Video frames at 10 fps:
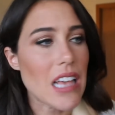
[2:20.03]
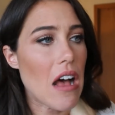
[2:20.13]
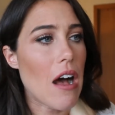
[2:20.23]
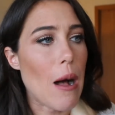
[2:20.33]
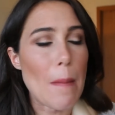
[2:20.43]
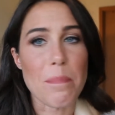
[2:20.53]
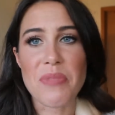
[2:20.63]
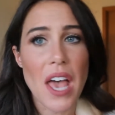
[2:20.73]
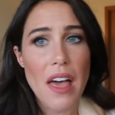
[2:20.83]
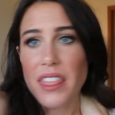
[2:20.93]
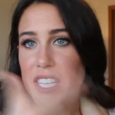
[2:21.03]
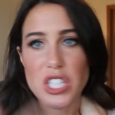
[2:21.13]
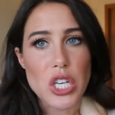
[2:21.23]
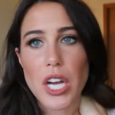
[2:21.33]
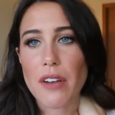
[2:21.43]
Um, this
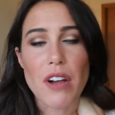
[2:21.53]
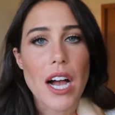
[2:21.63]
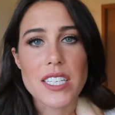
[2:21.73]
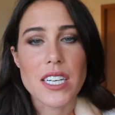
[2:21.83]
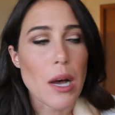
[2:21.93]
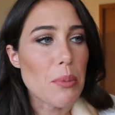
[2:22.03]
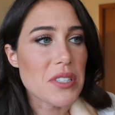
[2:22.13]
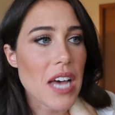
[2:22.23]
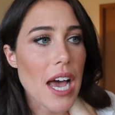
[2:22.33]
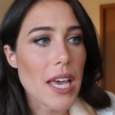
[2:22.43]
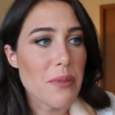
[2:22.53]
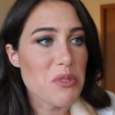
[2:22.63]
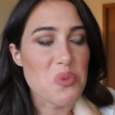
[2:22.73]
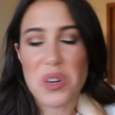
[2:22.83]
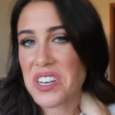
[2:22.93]
look I rocked a couple
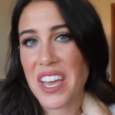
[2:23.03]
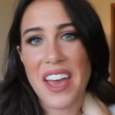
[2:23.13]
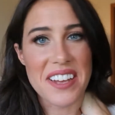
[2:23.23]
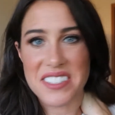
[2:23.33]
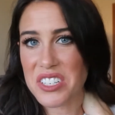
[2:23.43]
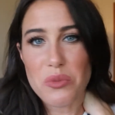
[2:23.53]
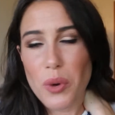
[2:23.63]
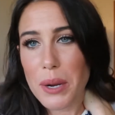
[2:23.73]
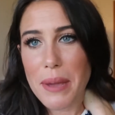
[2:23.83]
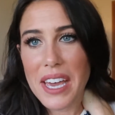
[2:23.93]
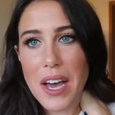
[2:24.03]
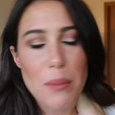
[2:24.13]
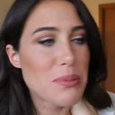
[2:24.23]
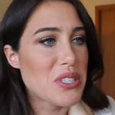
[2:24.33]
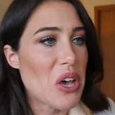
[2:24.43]
times. One day I didn't wear
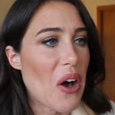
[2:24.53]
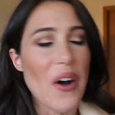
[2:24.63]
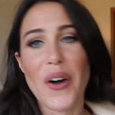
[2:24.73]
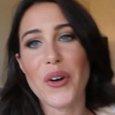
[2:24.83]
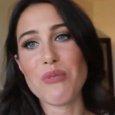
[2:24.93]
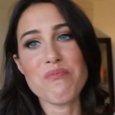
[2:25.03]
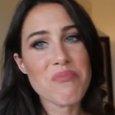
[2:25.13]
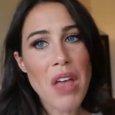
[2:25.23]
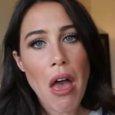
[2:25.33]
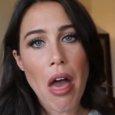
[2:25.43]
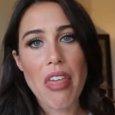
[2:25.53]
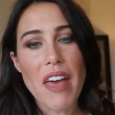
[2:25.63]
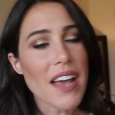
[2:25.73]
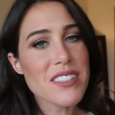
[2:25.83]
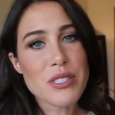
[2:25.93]
makeup, so
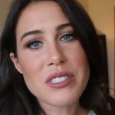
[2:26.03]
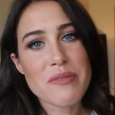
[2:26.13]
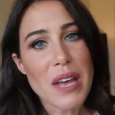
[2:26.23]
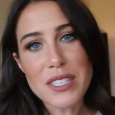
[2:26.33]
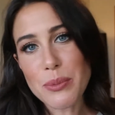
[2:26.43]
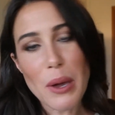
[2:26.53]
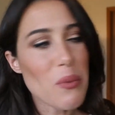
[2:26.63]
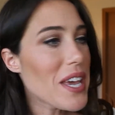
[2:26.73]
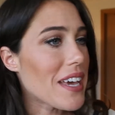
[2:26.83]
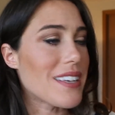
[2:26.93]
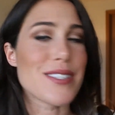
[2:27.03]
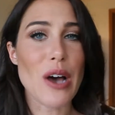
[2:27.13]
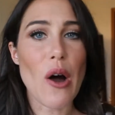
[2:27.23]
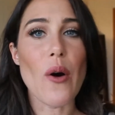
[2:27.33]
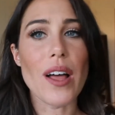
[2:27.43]
that's that's my week.
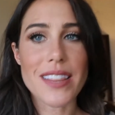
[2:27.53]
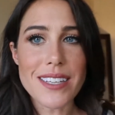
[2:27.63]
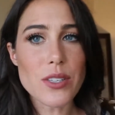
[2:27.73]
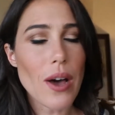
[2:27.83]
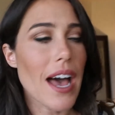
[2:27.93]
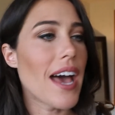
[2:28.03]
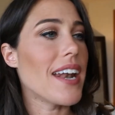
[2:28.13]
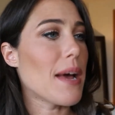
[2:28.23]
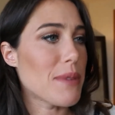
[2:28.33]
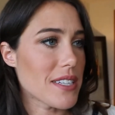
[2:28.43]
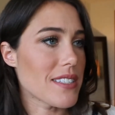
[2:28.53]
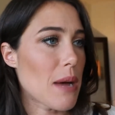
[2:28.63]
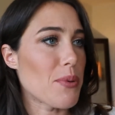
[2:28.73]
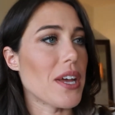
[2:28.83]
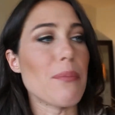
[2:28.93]
So let's go ahead. I'm gonna
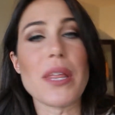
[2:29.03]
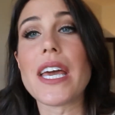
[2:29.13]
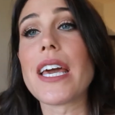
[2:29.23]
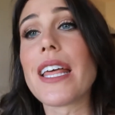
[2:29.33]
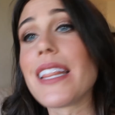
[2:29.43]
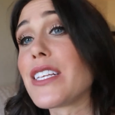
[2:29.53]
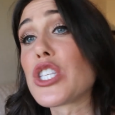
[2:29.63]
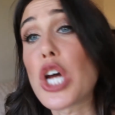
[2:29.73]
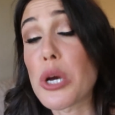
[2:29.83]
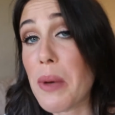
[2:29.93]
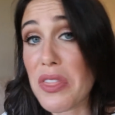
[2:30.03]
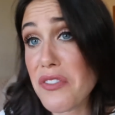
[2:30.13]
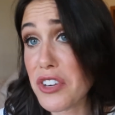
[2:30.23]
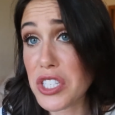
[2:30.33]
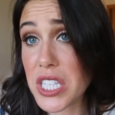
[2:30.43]
stop rambling and let's talk about the
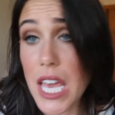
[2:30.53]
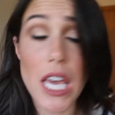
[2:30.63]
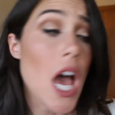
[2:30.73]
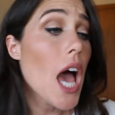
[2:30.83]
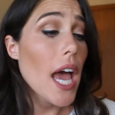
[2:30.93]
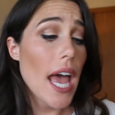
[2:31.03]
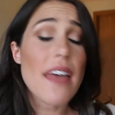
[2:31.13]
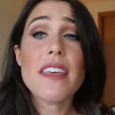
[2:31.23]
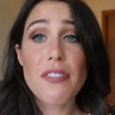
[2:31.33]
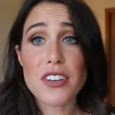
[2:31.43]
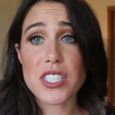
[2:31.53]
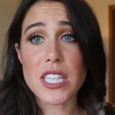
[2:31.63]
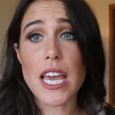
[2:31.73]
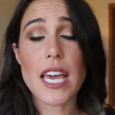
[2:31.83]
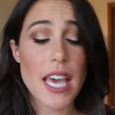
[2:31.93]
first thing. And the first
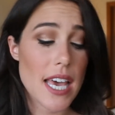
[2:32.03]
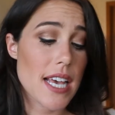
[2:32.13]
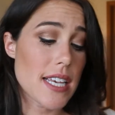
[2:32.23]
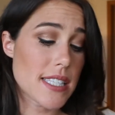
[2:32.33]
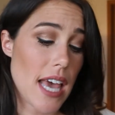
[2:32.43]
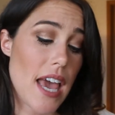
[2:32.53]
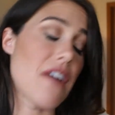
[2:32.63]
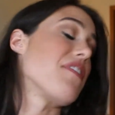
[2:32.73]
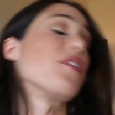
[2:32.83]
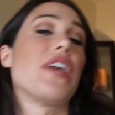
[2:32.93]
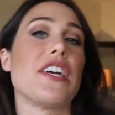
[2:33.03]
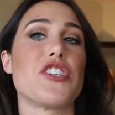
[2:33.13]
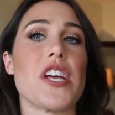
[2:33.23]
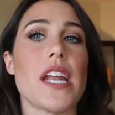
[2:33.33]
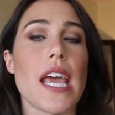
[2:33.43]
thing is a foundation.